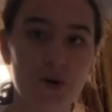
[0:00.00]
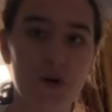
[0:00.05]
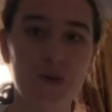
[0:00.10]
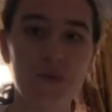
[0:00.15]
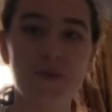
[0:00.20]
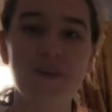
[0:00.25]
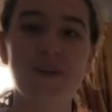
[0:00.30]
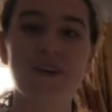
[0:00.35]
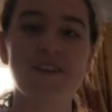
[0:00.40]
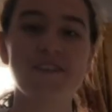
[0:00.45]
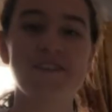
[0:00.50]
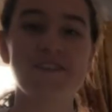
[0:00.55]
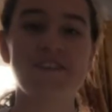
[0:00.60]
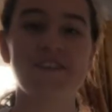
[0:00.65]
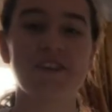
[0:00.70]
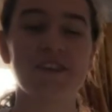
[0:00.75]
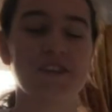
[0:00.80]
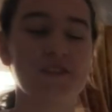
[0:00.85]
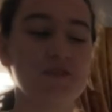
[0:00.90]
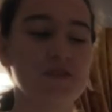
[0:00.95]
Hope you guys
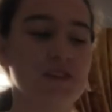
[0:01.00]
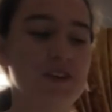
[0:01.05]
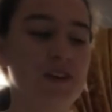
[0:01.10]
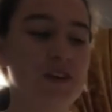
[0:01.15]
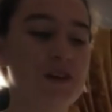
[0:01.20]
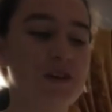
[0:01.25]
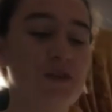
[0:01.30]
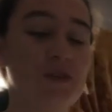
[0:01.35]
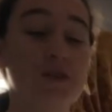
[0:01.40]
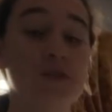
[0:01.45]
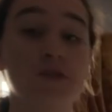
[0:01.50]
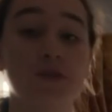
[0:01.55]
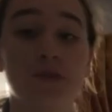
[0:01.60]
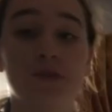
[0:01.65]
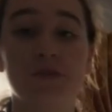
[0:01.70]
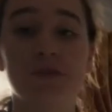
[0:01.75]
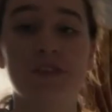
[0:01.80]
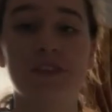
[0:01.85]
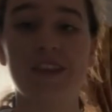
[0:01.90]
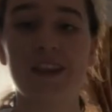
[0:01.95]
enjoyed the video.
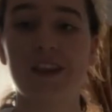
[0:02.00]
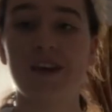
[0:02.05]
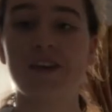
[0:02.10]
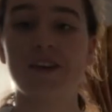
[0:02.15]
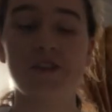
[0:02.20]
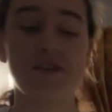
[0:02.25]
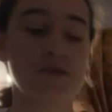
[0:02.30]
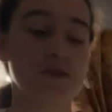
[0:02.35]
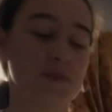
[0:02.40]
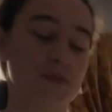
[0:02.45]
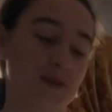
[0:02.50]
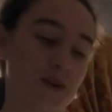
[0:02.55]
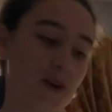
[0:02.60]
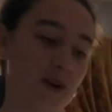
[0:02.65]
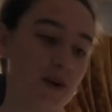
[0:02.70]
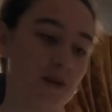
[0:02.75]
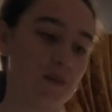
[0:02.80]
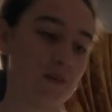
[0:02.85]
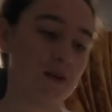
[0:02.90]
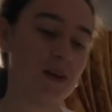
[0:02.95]
Don't forget to like and
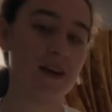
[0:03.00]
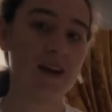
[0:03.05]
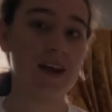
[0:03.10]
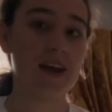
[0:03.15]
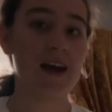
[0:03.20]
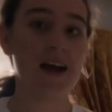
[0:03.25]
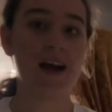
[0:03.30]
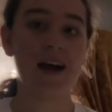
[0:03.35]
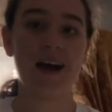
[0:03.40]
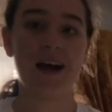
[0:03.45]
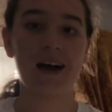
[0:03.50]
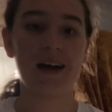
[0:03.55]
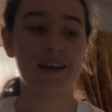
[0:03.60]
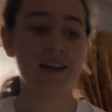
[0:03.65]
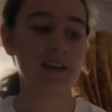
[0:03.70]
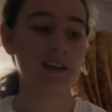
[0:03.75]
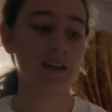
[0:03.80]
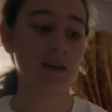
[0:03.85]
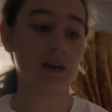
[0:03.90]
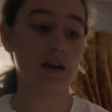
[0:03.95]
subscribe.
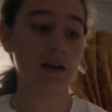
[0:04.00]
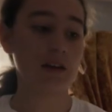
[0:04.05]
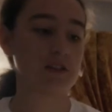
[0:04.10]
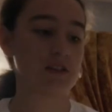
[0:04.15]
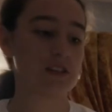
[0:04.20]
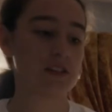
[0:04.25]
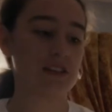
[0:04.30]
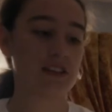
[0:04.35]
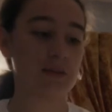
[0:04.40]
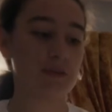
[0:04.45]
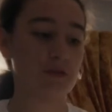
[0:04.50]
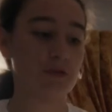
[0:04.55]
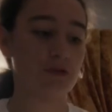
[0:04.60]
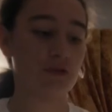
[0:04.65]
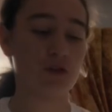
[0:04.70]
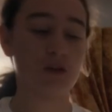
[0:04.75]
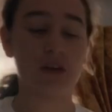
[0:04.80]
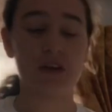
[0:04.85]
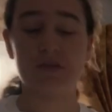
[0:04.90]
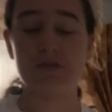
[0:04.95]
And it, as I said
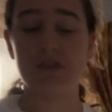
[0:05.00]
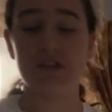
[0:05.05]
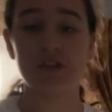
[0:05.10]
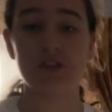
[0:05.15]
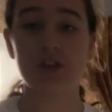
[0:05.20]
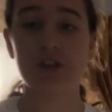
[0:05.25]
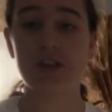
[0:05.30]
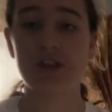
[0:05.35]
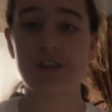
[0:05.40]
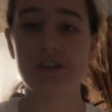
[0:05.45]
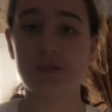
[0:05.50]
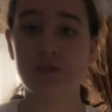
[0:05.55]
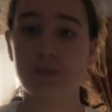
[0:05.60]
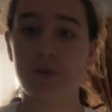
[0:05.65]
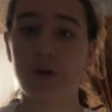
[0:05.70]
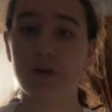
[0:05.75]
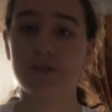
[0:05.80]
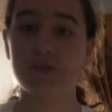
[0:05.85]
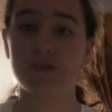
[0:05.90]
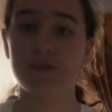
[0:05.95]
before, if you enjoy these
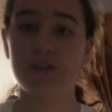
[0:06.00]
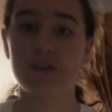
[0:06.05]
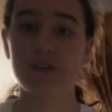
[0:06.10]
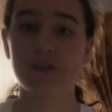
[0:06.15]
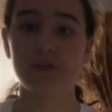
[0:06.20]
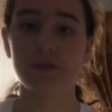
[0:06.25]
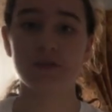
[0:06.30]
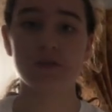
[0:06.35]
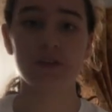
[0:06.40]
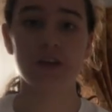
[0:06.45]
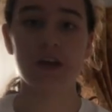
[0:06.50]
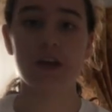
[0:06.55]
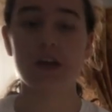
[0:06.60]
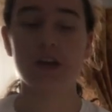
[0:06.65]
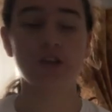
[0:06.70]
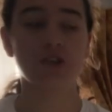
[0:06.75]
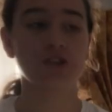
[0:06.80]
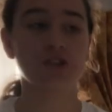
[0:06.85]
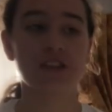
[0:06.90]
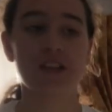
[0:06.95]
unboxing videos,
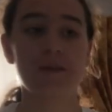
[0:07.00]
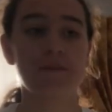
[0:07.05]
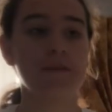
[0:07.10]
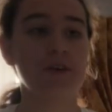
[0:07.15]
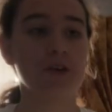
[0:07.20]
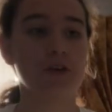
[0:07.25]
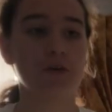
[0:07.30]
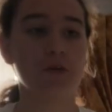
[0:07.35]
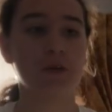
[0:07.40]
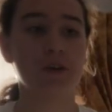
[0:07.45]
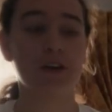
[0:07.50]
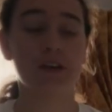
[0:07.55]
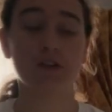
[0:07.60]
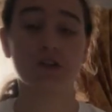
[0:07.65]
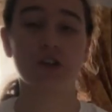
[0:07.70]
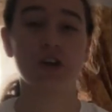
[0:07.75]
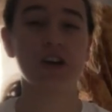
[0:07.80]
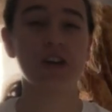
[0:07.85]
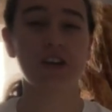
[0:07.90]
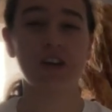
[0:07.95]
just let me know and I'll
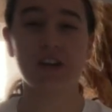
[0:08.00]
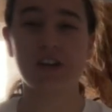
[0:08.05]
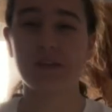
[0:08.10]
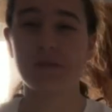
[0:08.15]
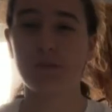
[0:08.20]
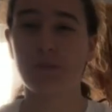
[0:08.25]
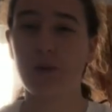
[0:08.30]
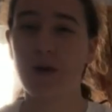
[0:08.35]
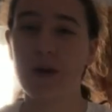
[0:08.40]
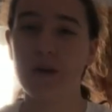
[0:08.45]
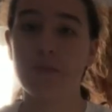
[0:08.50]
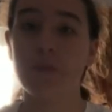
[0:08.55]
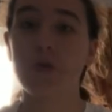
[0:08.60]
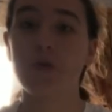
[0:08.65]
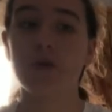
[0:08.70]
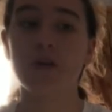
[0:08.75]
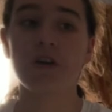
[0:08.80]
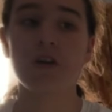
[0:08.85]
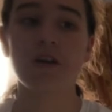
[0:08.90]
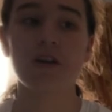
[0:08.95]
try and put out
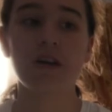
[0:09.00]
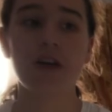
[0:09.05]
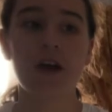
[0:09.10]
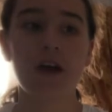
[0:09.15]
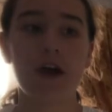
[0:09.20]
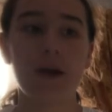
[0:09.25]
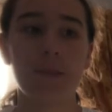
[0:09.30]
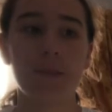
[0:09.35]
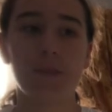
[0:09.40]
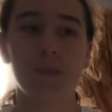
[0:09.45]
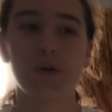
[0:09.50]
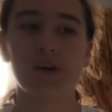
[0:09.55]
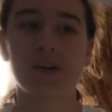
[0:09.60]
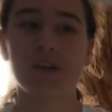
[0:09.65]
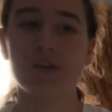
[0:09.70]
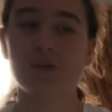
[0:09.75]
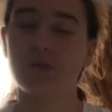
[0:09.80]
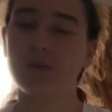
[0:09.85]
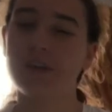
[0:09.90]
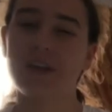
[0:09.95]
more but I
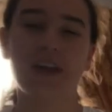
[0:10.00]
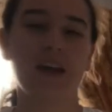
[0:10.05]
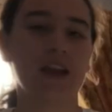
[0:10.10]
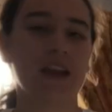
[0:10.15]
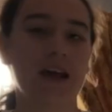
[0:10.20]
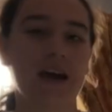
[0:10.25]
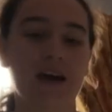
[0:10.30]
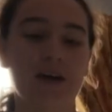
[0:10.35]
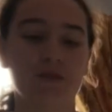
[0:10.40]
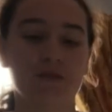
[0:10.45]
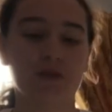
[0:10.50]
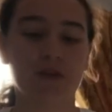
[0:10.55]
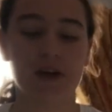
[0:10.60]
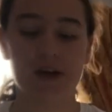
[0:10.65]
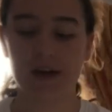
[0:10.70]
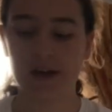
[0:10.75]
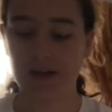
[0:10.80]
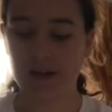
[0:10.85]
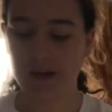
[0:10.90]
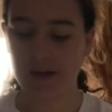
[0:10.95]
don't think I'll have uh,
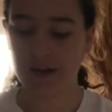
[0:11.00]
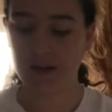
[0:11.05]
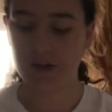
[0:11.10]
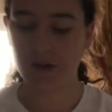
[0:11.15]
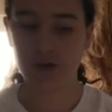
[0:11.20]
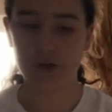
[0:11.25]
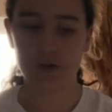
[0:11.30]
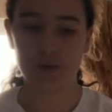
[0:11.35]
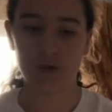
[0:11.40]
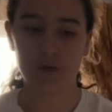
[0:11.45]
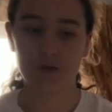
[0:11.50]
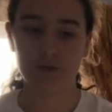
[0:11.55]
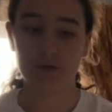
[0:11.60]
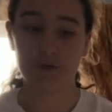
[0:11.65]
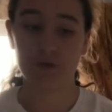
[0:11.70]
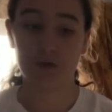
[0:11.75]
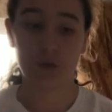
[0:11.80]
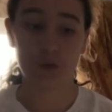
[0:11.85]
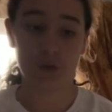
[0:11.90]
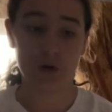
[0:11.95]
another one
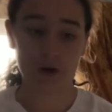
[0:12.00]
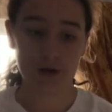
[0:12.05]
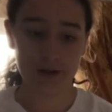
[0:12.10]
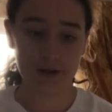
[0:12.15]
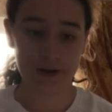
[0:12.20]
for a while